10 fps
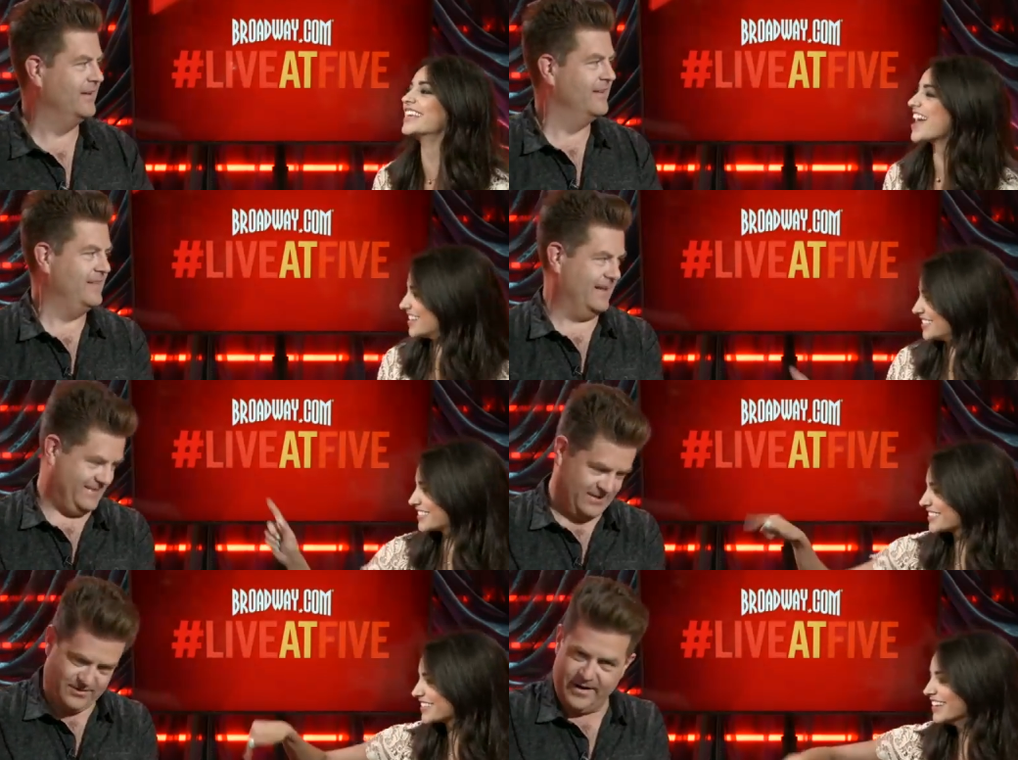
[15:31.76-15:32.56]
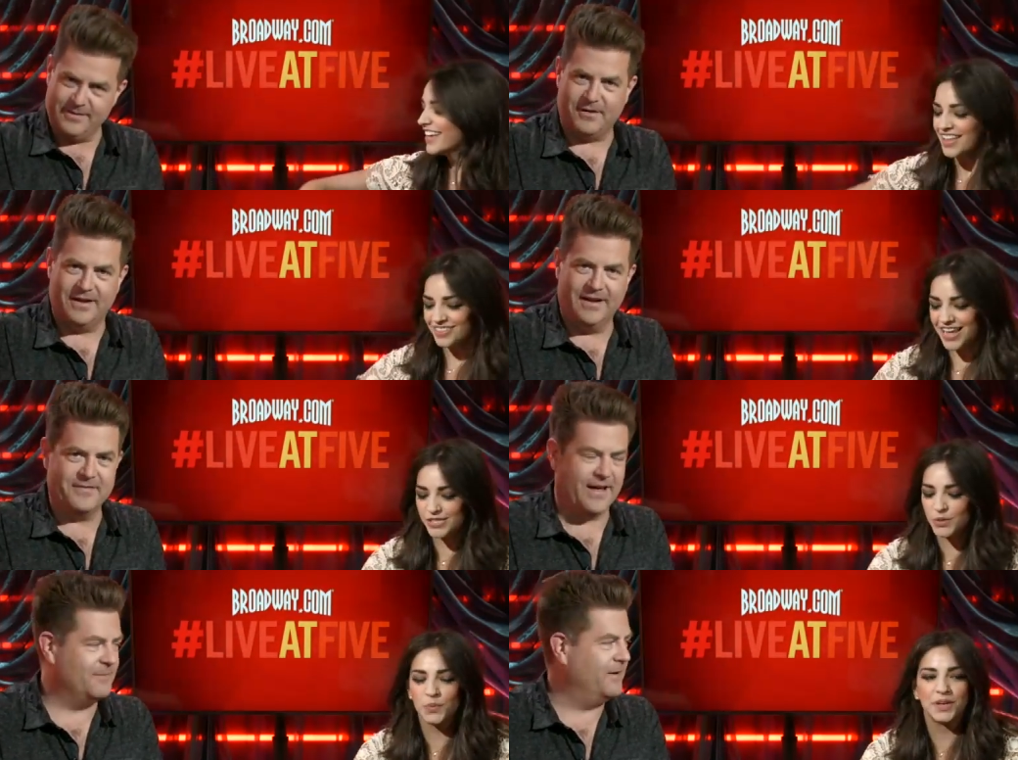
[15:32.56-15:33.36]
Speaker 1: Yes. that's incredible. I love
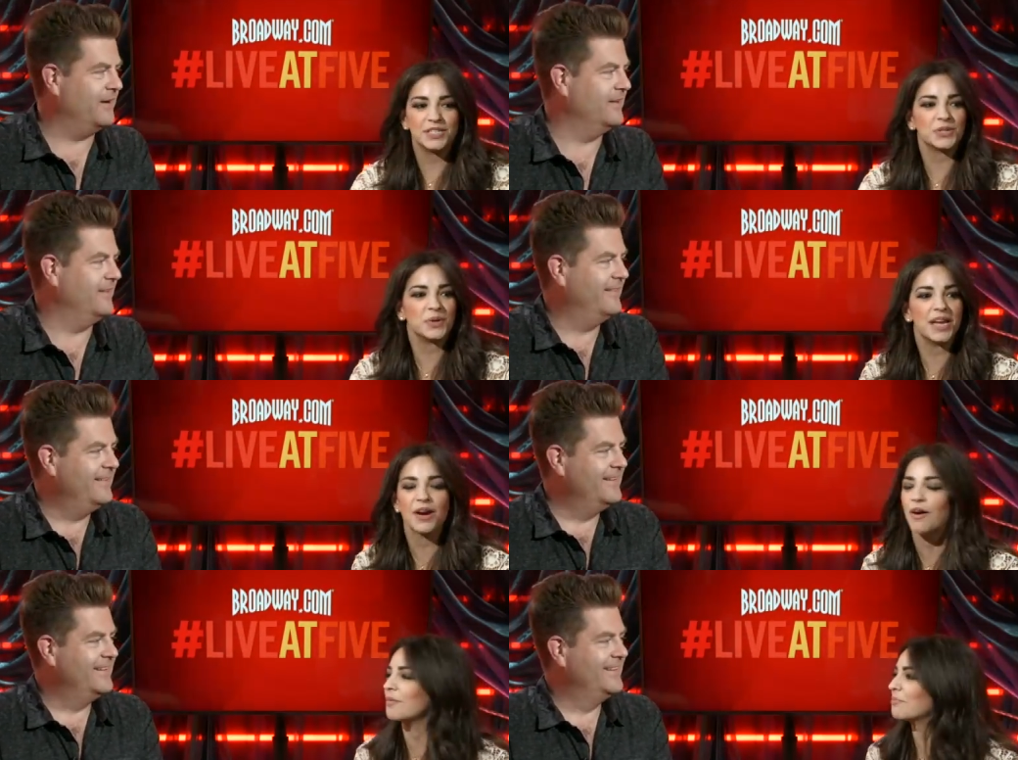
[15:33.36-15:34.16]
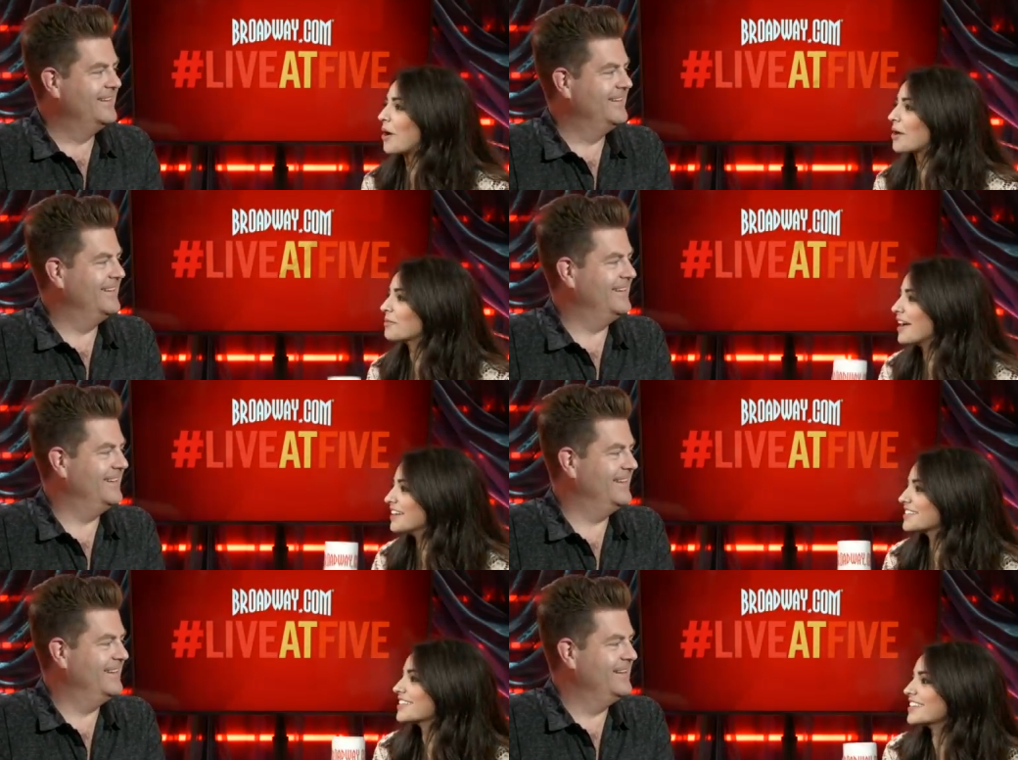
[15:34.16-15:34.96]
that's that. That's what we do
Speaker 2: you. here on
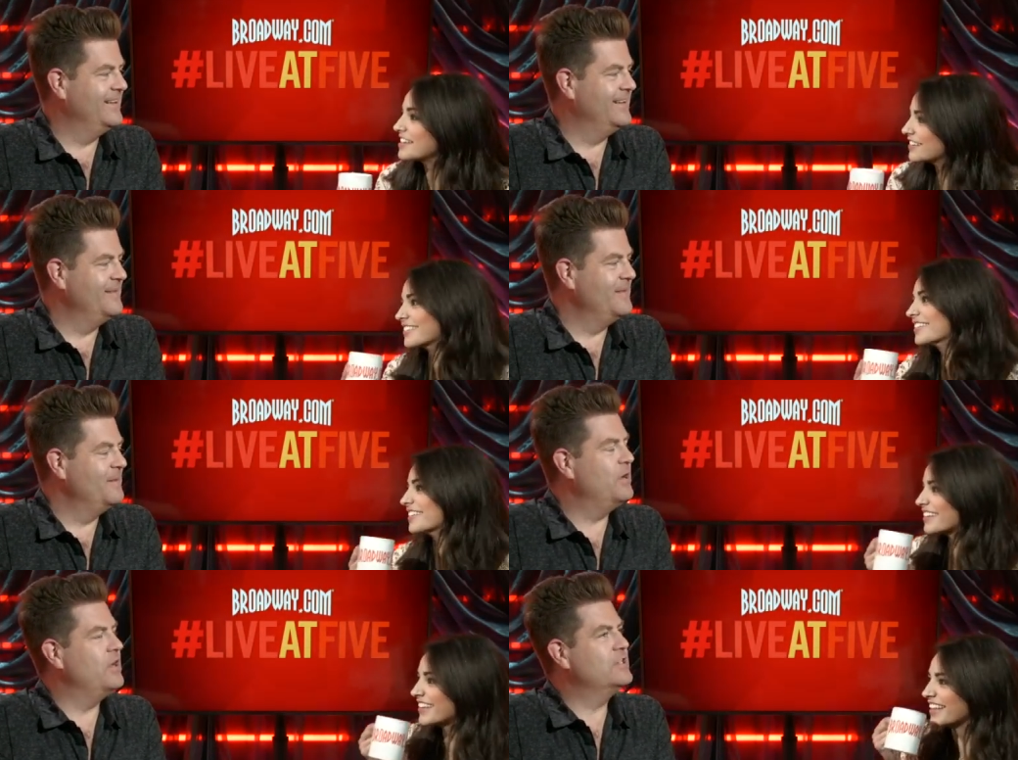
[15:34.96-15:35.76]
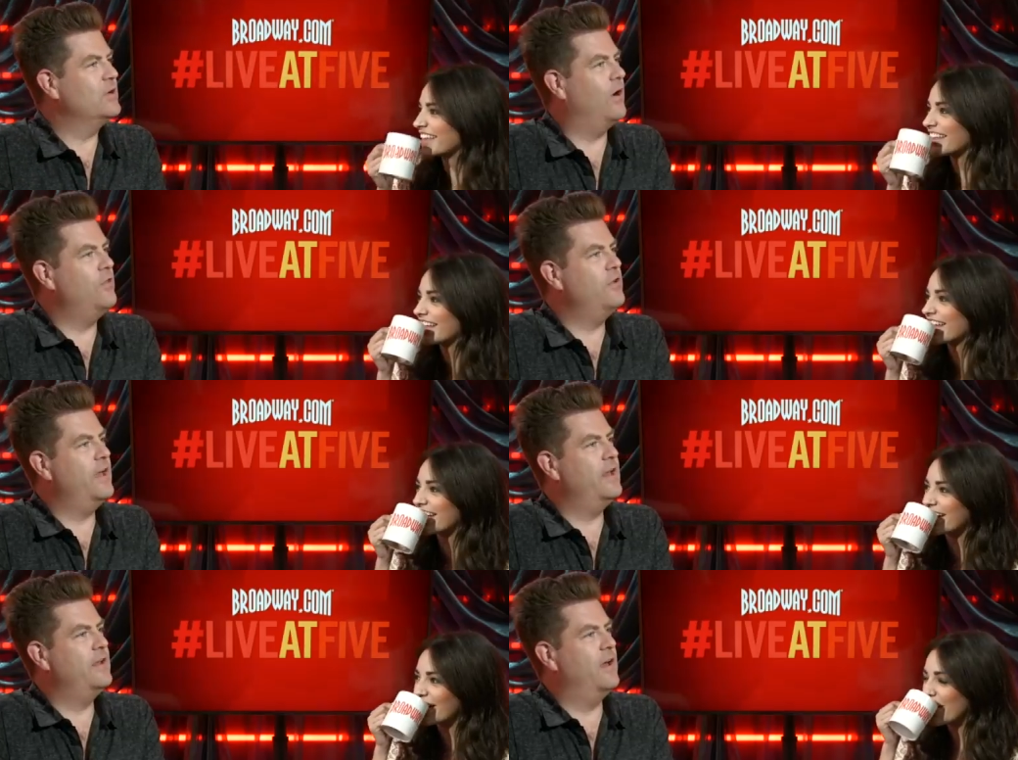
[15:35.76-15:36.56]
Broadway, isn't it?
Speaker 1: But so, other
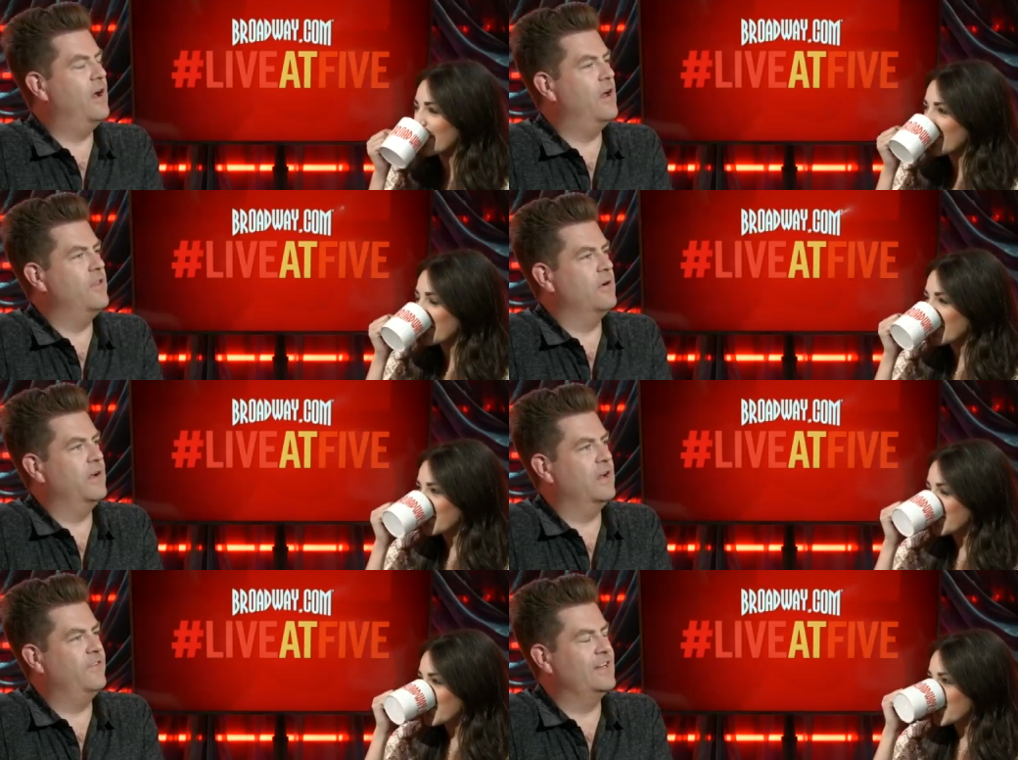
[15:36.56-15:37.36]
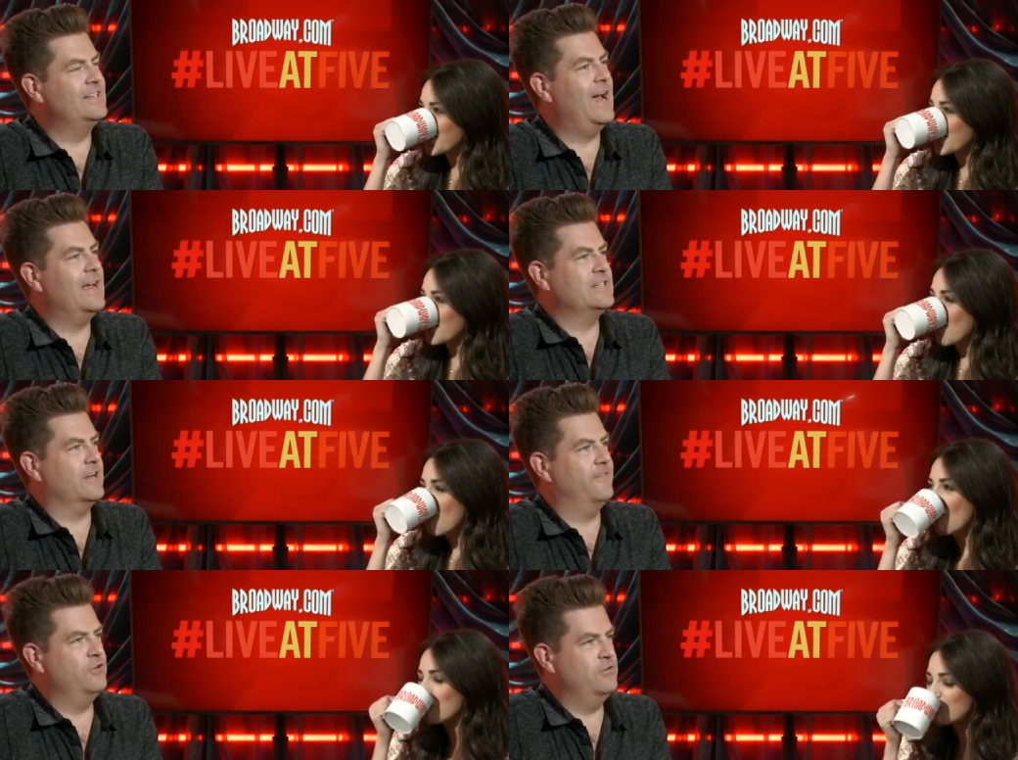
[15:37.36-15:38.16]
than uh, there being
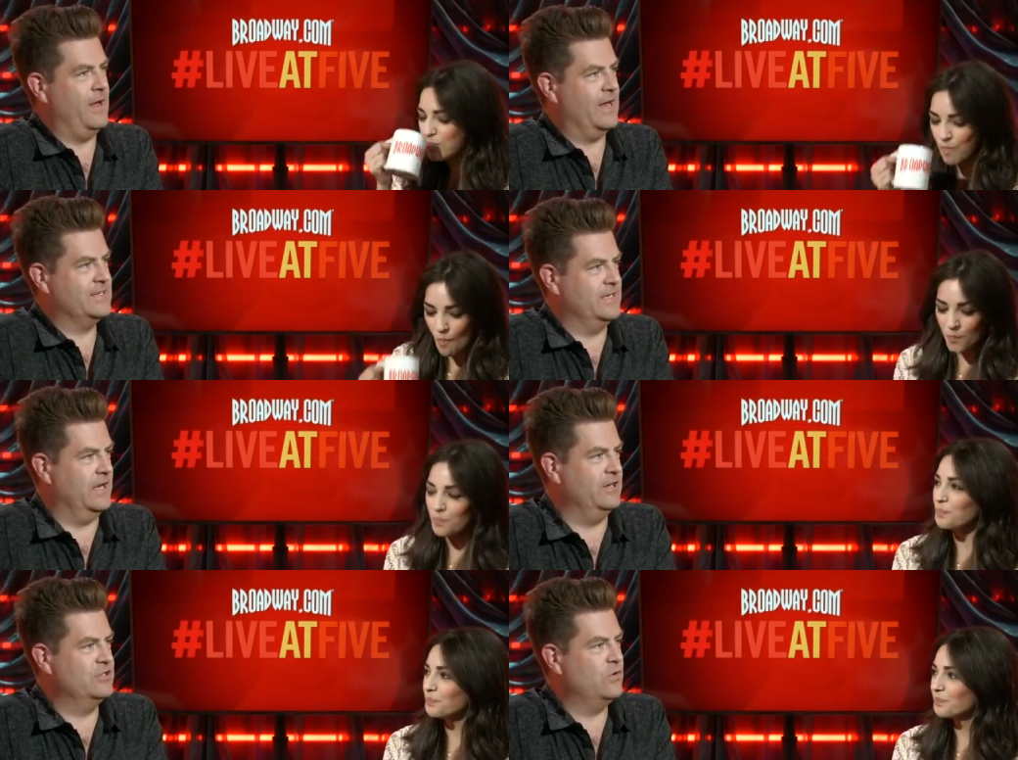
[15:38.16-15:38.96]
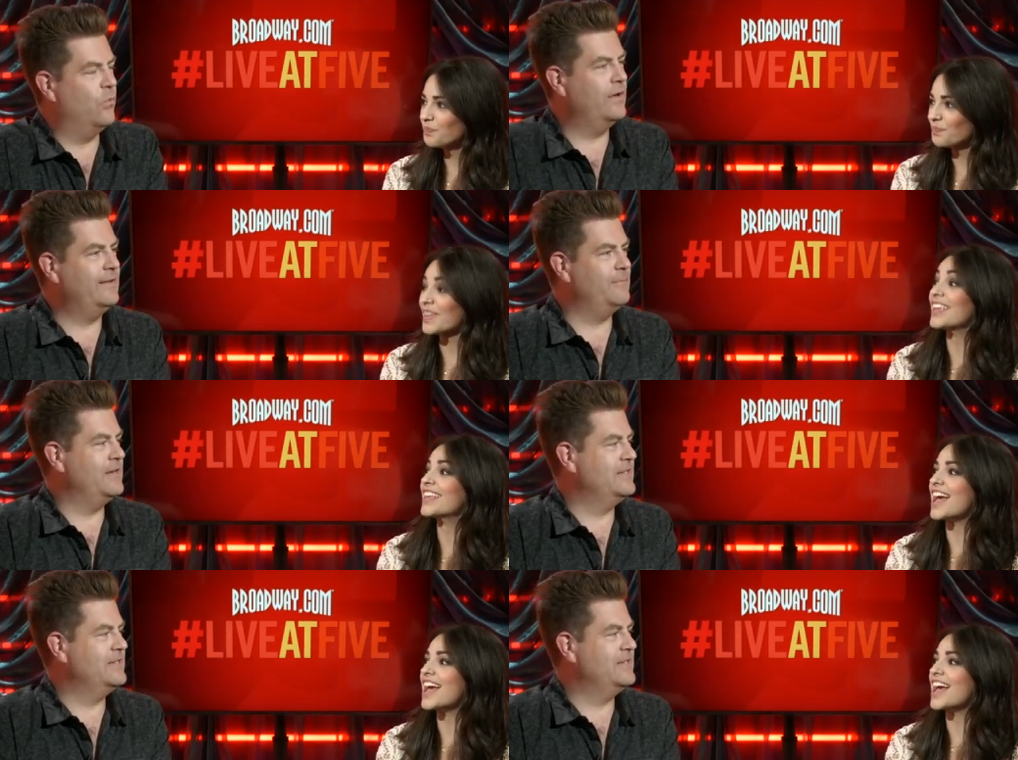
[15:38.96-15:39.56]
fantastic food backstage, what does it mean